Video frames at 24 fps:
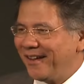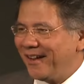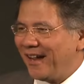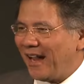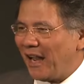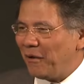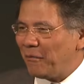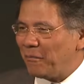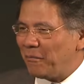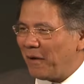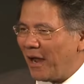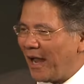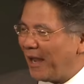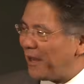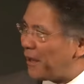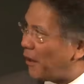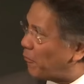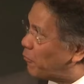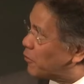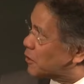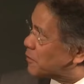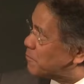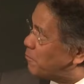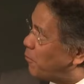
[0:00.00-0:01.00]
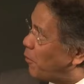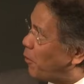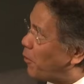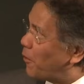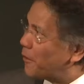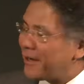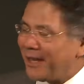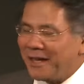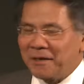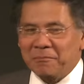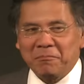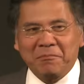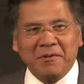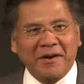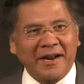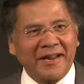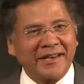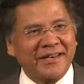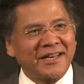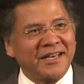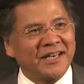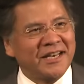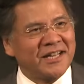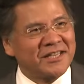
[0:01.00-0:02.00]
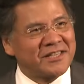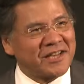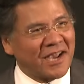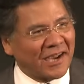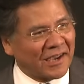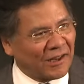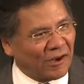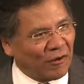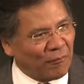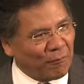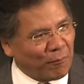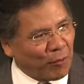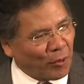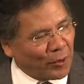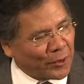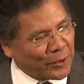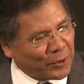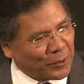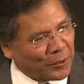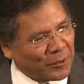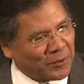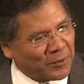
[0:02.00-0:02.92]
I was born and bred in the jungle of Borneo